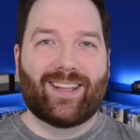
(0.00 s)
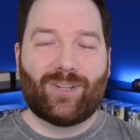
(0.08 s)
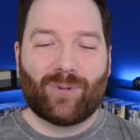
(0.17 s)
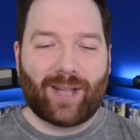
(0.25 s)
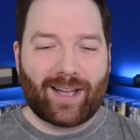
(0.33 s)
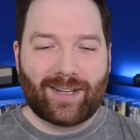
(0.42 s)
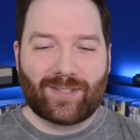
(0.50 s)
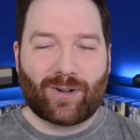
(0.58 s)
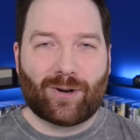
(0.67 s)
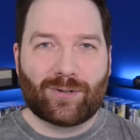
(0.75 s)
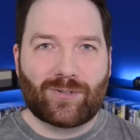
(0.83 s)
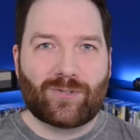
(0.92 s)
You guys
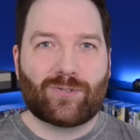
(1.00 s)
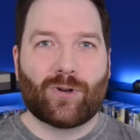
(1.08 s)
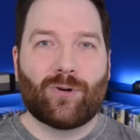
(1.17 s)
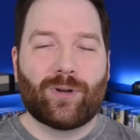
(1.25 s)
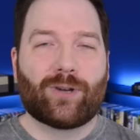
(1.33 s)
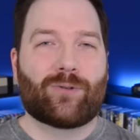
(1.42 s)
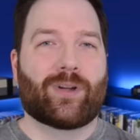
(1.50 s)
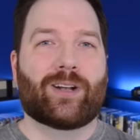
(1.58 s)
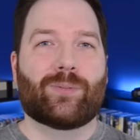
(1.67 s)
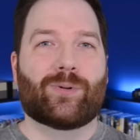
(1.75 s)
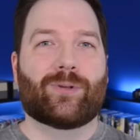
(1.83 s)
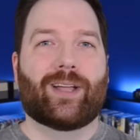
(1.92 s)
are so
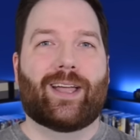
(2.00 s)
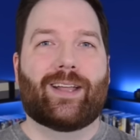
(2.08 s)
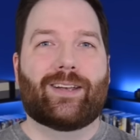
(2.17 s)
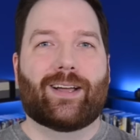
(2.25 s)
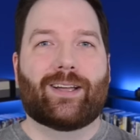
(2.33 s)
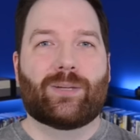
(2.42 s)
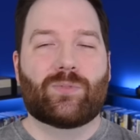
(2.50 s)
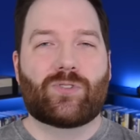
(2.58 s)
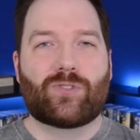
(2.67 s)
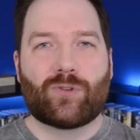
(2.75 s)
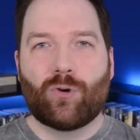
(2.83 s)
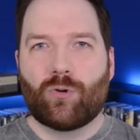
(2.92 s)
incredible, and I am
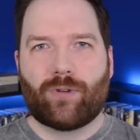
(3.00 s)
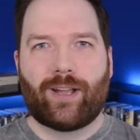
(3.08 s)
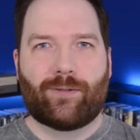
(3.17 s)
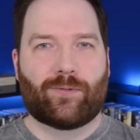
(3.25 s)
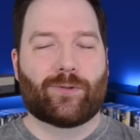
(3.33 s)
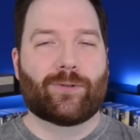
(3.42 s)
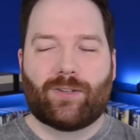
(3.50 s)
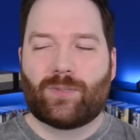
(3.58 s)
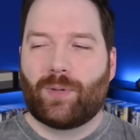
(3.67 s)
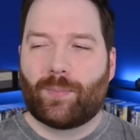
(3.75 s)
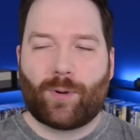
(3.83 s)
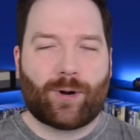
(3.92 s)
so grateful to
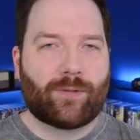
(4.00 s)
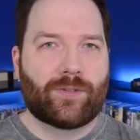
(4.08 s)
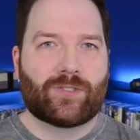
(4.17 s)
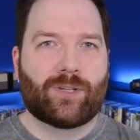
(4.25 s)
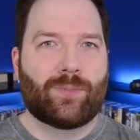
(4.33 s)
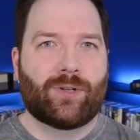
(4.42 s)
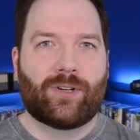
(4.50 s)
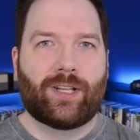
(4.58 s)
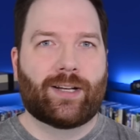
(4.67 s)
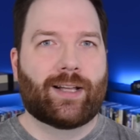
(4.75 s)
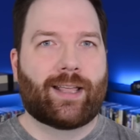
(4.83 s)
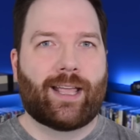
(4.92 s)
be part of this
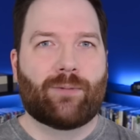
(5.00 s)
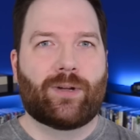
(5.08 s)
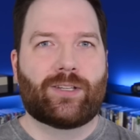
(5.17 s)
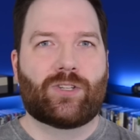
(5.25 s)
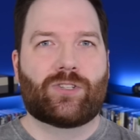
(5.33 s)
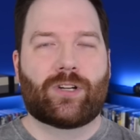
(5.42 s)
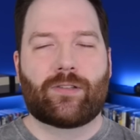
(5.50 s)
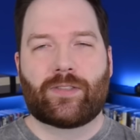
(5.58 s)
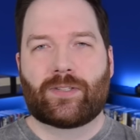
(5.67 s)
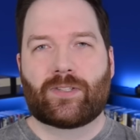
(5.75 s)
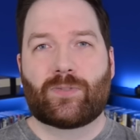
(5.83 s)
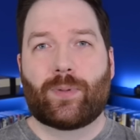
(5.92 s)
community, and I can't wait to share
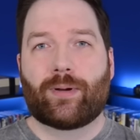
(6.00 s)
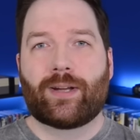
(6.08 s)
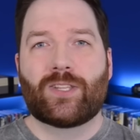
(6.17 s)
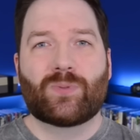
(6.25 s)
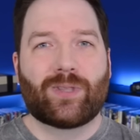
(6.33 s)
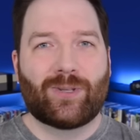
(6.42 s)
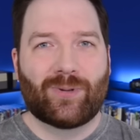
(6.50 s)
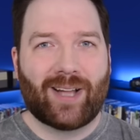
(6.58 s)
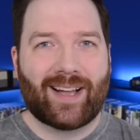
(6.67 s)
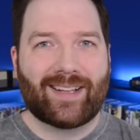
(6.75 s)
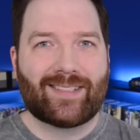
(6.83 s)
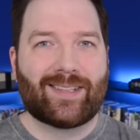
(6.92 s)
this experience with you
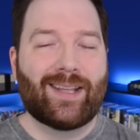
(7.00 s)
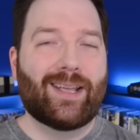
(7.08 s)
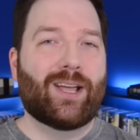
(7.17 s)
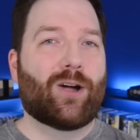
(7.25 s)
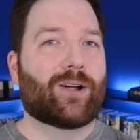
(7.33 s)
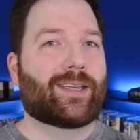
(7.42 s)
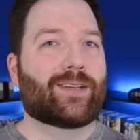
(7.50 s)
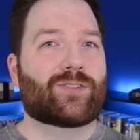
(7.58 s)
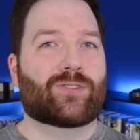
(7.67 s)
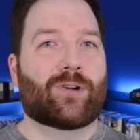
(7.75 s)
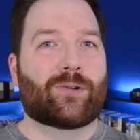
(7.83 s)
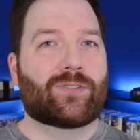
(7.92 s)
guys. Our
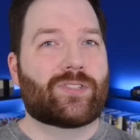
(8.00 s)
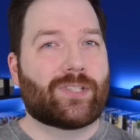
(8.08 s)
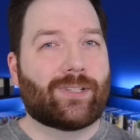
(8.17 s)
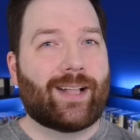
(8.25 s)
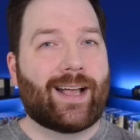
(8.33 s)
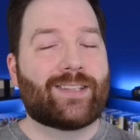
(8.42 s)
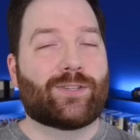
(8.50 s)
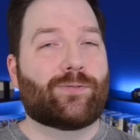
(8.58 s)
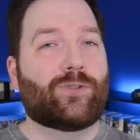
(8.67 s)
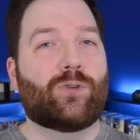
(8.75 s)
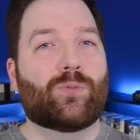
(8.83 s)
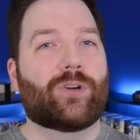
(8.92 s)
Kickstarter still has a
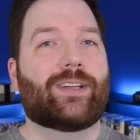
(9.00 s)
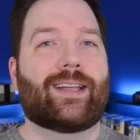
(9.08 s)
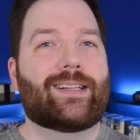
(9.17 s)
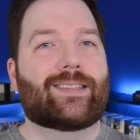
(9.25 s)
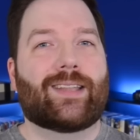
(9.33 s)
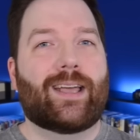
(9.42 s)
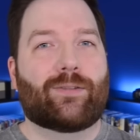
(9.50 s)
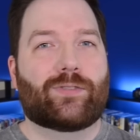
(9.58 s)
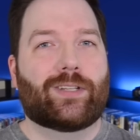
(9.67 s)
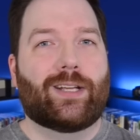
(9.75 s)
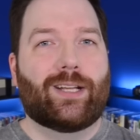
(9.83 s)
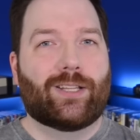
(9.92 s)
few more days
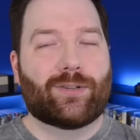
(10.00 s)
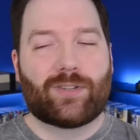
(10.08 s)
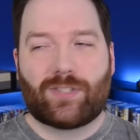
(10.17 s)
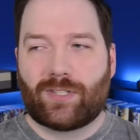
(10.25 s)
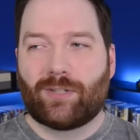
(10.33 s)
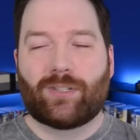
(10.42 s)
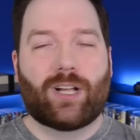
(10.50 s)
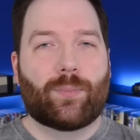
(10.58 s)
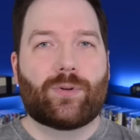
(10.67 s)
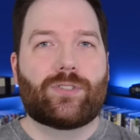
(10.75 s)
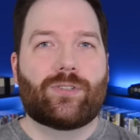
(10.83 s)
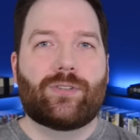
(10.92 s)
left. There is still an
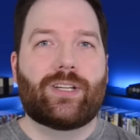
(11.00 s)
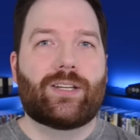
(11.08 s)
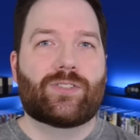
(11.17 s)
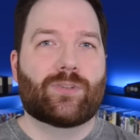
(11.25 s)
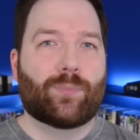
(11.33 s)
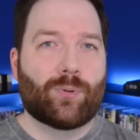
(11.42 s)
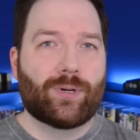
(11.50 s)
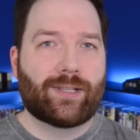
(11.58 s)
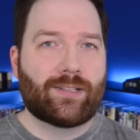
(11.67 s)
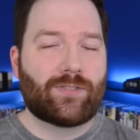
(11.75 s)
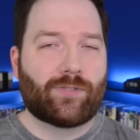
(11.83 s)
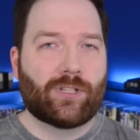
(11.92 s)
opportunity to support
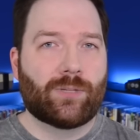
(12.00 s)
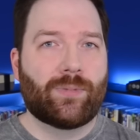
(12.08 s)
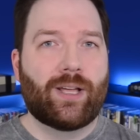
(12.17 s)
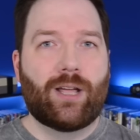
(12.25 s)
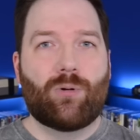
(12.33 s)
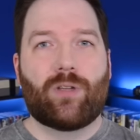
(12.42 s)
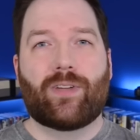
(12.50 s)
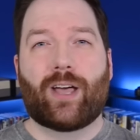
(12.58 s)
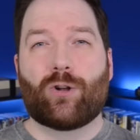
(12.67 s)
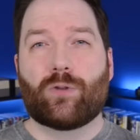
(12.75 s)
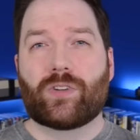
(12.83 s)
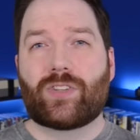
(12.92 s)
this film. We've
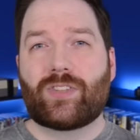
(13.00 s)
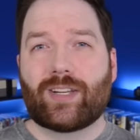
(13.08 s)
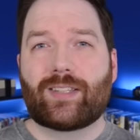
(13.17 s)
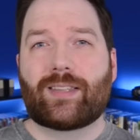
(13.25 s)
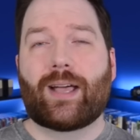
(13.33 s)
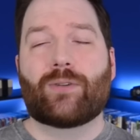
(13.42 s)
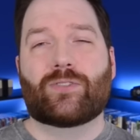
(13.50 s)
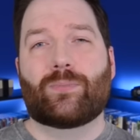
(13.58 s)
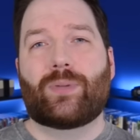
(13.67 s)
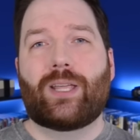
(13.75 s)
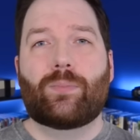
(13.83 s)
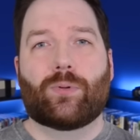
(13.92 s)
had over 6,000
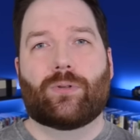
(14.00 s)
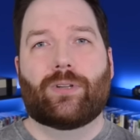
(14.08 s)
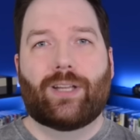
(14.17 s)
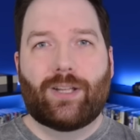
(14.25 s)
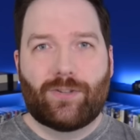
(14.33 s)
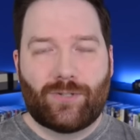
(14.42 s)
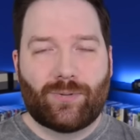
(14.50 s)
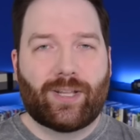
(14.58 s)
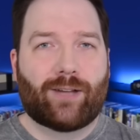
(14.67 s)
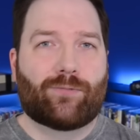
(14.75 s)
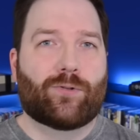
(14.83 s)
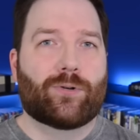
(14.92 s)
people do
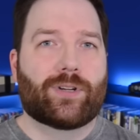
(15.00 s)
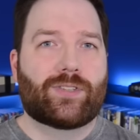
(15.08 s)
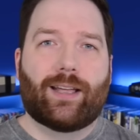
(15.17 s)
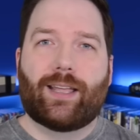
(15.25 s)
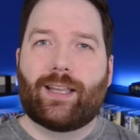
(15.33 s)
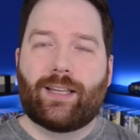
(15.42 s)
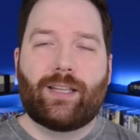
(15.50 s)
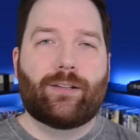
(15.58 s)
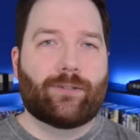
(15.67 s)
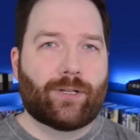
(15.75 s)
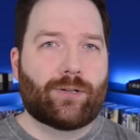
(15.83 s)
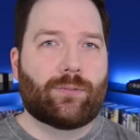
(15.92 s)
that for us. Any
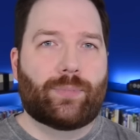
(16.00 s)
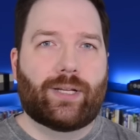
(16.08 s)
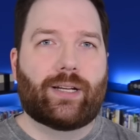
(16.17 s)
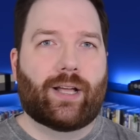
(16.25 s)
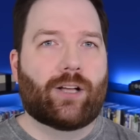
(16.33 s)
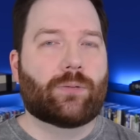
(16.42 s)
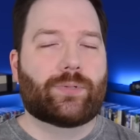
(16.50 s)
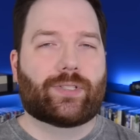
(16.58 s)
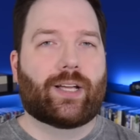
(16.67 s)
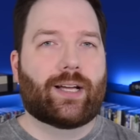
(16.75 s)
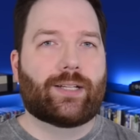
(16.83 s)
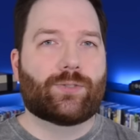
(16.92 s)
little bit helps,
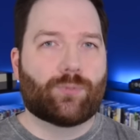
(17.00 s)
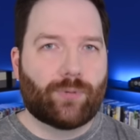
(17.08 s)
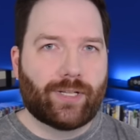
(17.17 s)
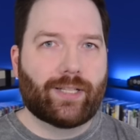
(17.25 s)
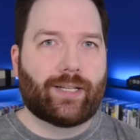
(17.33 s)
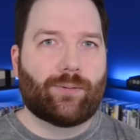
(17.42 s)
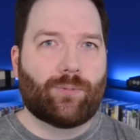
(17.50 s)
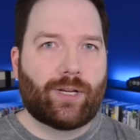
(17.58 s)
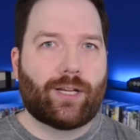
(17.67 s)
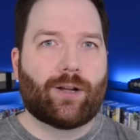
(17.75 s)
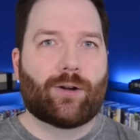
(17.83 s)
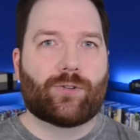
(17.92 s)
guys, really.
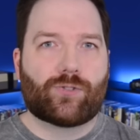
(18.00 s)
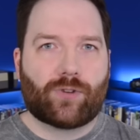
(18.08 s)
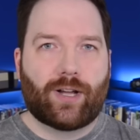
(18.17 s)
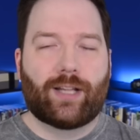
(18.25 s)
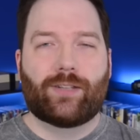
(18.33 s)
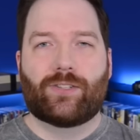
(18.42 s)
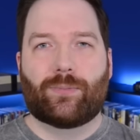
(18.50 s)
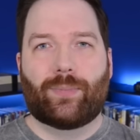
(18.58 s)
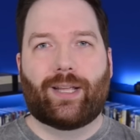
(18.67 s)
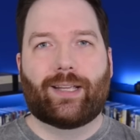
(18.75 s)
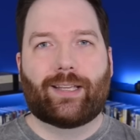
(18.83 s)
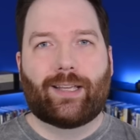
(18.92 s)
We are trying to
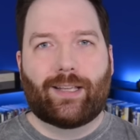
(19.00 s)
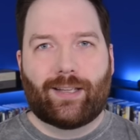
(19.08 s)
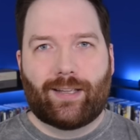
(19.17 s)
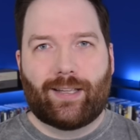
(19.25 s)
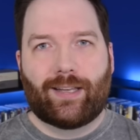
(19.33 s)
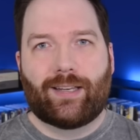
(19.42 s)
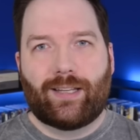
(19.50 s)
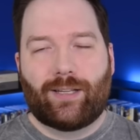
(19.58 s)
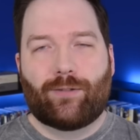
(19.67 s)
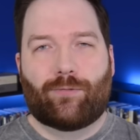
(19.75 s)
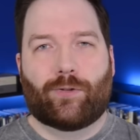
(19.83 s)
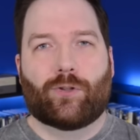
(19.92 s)
make
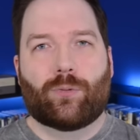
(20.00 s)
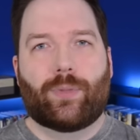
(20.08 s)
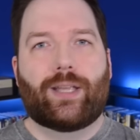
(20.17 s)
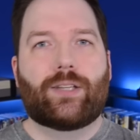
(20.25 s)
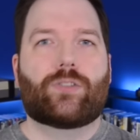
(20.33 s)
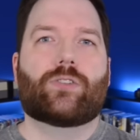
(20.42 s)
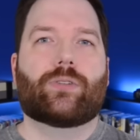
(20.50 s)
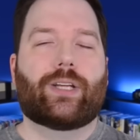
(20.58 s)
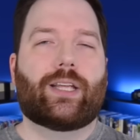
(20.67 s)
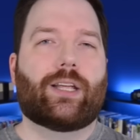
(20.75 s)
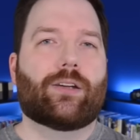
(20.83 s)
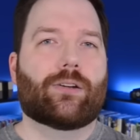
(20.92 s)
indie film
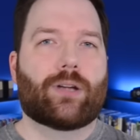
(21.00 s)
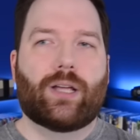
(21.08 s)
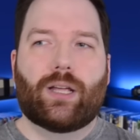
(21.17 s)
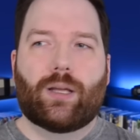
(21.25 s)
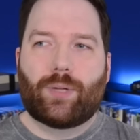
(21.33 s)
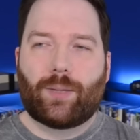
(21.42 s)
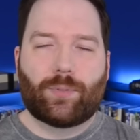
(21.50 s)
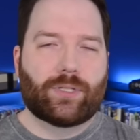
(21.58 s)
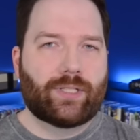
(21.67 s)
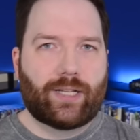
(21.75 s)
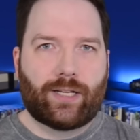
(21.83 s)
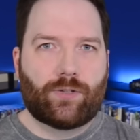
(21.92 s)
history here. People
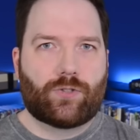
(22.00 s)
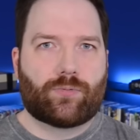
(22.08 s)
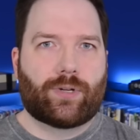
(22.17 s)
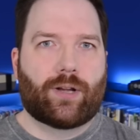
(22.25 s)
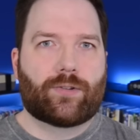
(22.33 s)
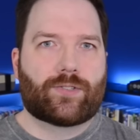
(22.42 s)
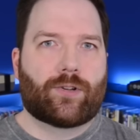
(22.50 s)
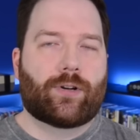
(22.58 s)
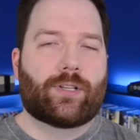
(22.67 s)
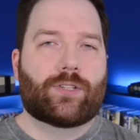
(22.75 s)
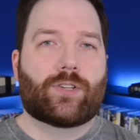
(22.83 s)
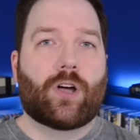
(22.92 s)
in the industry are
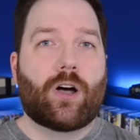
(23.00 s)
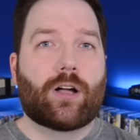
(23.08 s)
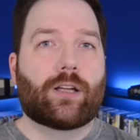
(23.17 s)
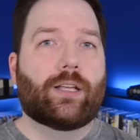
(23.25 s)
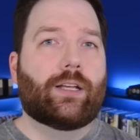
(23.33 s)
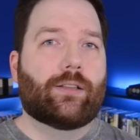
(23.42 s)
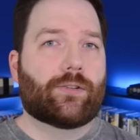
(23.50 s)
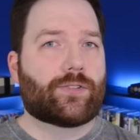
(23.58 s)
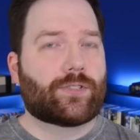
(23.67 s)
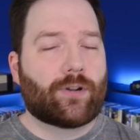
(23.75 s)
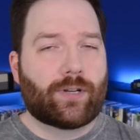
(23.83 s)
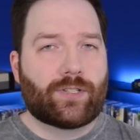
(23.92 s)
starting to talk. They're
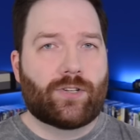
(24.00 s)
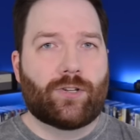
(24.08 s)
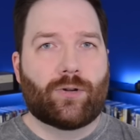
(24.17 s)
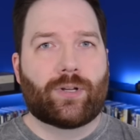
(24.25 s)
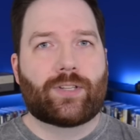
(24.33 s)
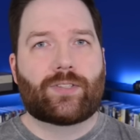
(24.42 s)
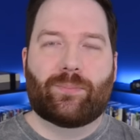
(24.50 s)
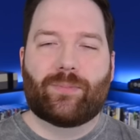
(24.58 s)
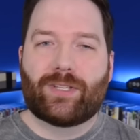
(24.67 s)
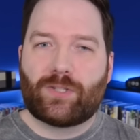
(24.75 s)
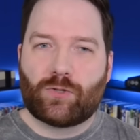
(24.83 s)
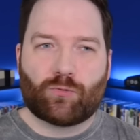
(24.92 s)
starting to notice.
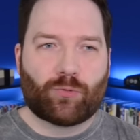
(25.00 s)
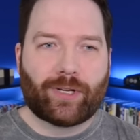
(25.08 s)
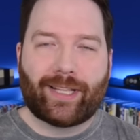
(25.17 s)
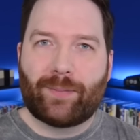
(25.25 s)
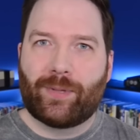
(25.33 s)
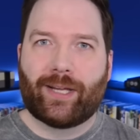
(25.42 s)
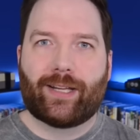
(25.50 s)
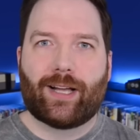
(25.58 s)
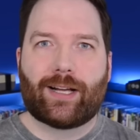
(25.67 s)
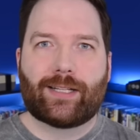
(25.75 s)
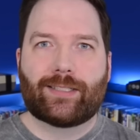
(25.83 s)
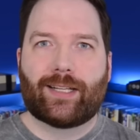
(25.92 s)
This is really big,
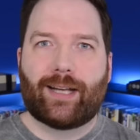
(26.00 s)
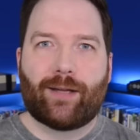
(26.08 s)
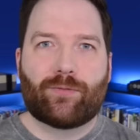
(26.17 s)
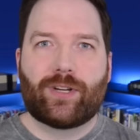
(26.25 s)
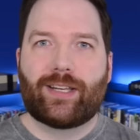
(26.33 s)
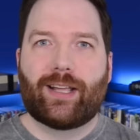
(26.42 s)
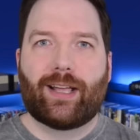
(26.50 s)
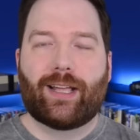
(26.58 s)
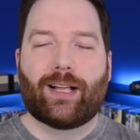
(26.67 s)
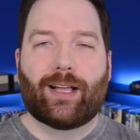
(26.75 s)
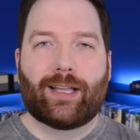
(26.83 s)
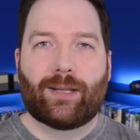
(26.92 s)
guys, and every
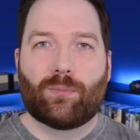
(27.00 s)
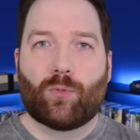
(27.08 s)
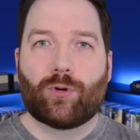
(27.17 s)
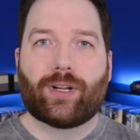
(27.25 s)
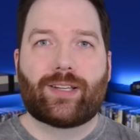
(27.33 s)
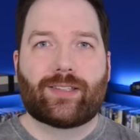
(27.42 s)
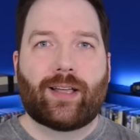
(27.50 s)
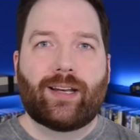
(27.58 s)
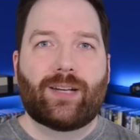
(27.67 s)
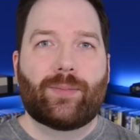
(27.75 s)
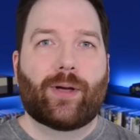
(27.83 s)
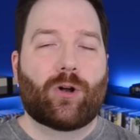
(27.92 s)
day I get more
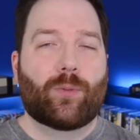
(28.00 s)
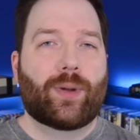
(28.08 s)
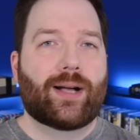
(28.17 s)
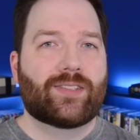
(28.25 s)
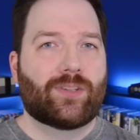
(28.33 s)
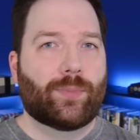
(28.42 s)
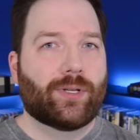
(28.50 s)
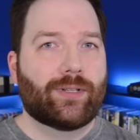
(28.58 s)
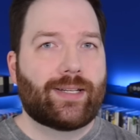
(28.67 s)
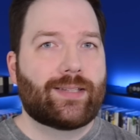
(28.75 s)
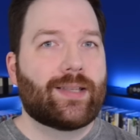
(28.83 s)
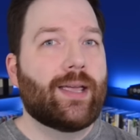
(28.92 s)
excited about our
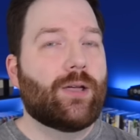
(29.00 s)
possibilities.